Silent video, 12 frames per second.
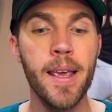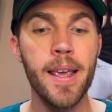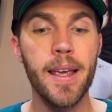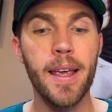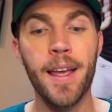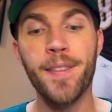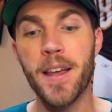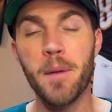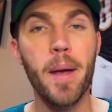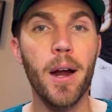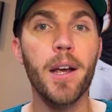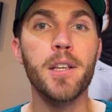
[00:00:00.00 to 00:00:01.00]
And then
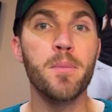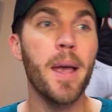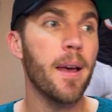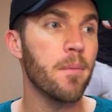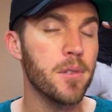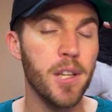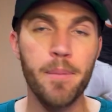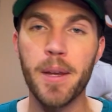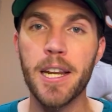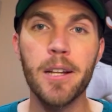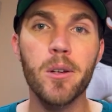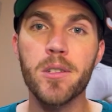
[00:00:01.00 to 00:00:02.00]
Amarius Mims, I
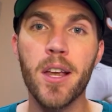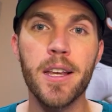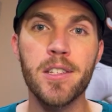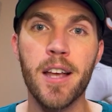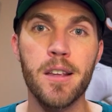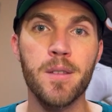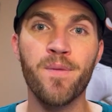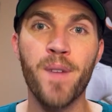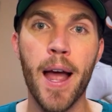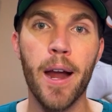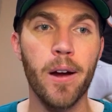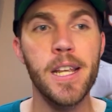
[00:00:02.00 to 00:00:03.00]
mean, he looks like he's got some
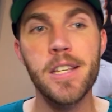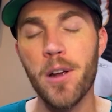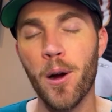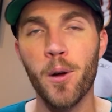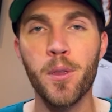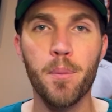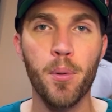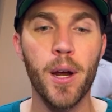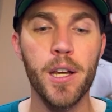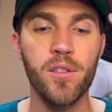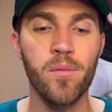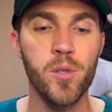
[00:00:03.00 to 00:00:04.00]
fire, and he's earned the
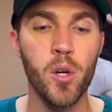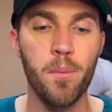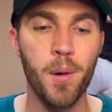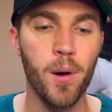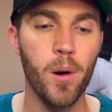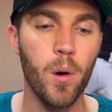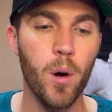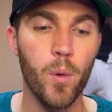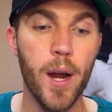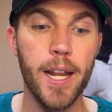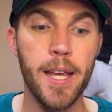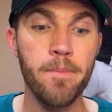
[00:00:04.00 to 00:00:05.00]
praise from Joe Burrow
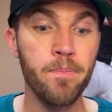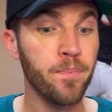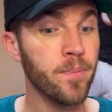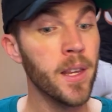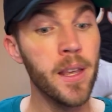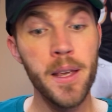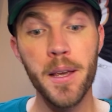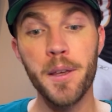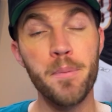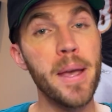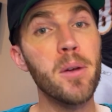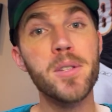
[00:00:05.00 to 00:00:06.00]
already.
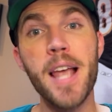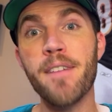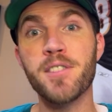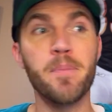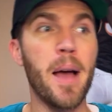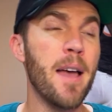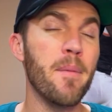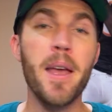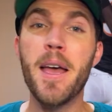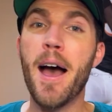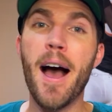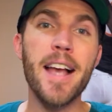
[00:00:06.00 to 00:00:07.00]
Bengals have some.
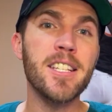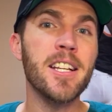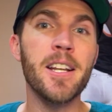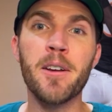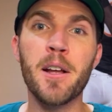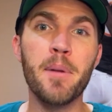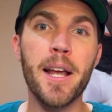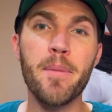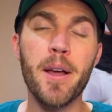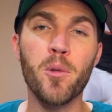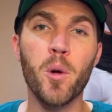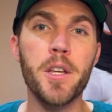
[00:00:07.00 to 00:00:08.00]
I sit here and complain
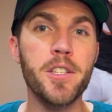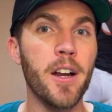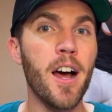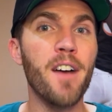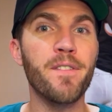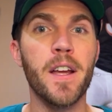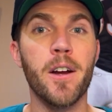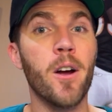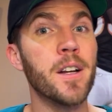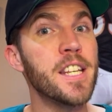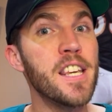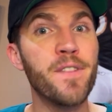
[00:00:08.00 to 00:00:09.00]
about the rookies on offense or
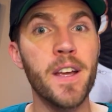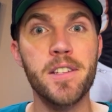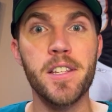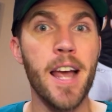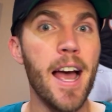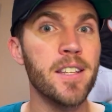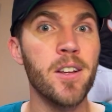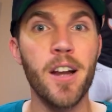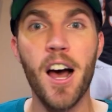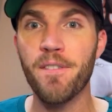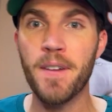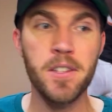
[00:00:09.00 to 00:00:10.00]
on defense. The guys on
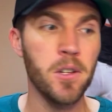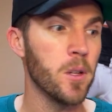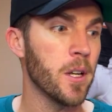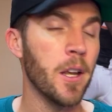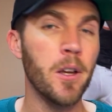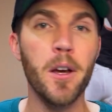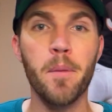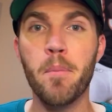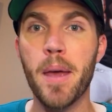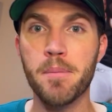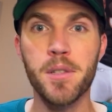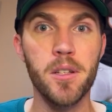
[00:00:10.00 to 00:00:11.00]
offense are looking good.
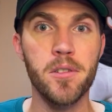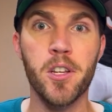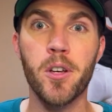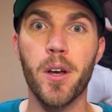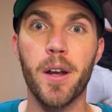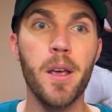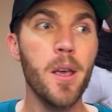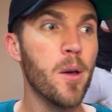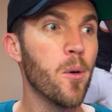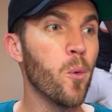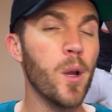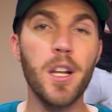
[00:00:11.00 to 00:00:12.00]
Mims looks good.
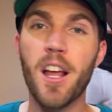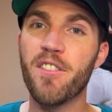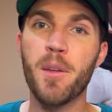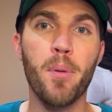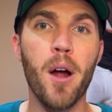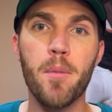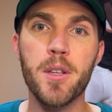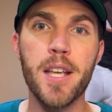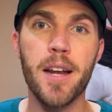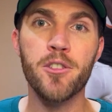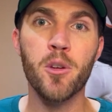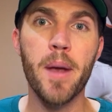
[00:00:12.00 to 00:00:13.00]
We love the promise
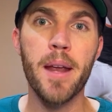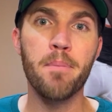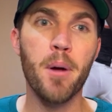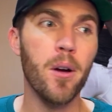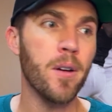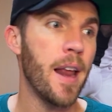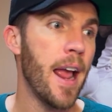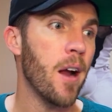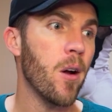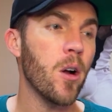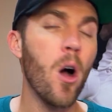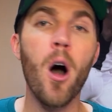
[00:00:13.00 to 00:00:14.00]
out of Jermaine Burton.
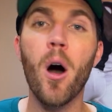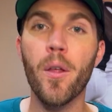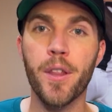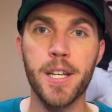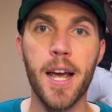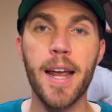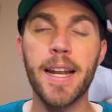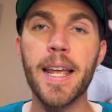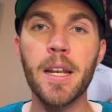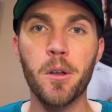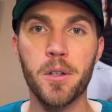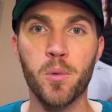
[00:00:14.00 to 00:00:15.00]
Eric All, the tight
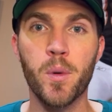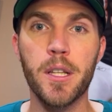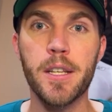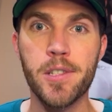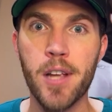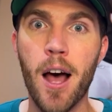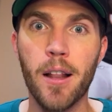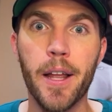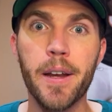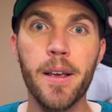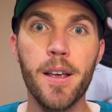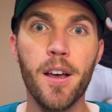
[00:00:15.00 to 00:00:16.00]
end, looks really
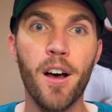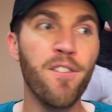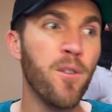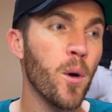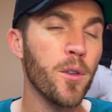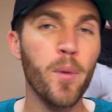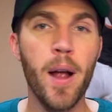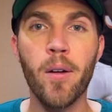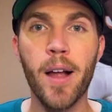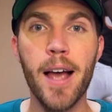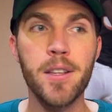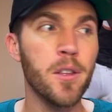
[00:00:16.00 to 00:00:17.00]
solid. A
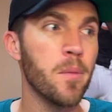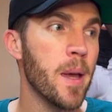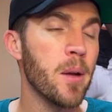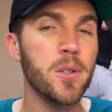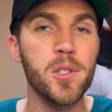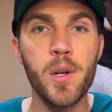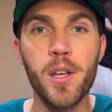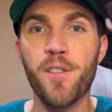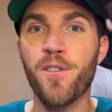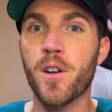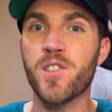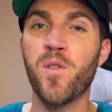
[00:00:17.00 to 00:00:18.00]
4th-round guy. So the Bengals, 3 of their
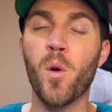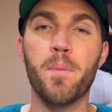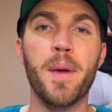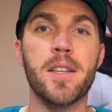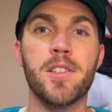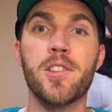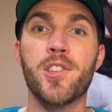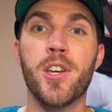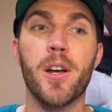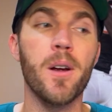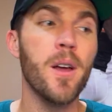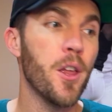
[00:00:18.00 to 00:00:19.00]
first 4 picks this
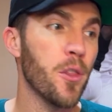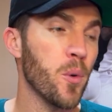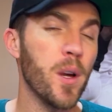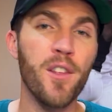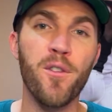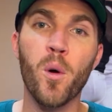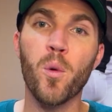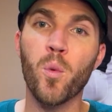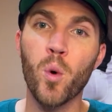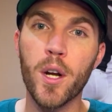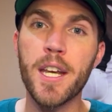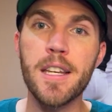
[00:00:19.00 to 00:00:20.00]
year, 3 of the 4
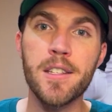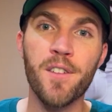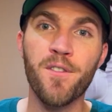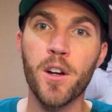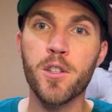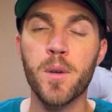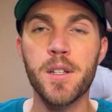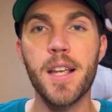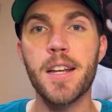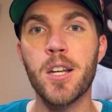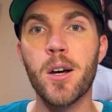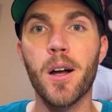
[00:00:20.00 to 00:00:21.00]
rookies, the first ones
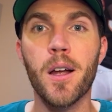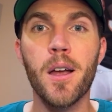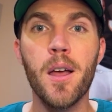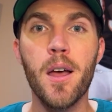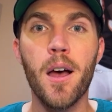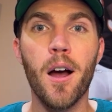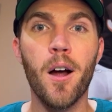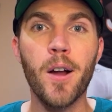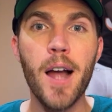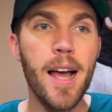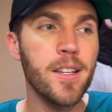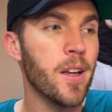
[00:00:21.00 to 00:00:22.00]
they took, are
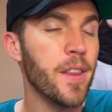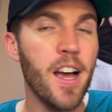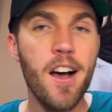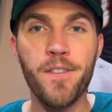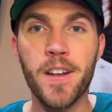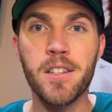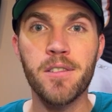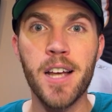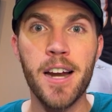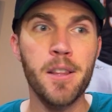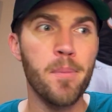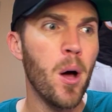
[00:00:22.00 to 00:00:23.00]
guys on the offensive
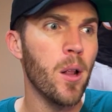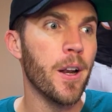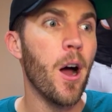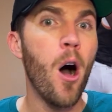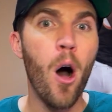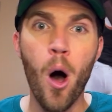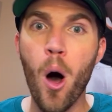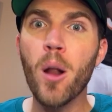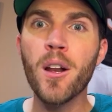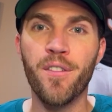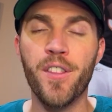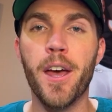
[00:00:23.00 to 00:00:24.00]
side of the ball, and
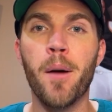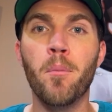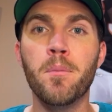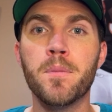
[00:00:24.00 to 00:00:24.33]
all of them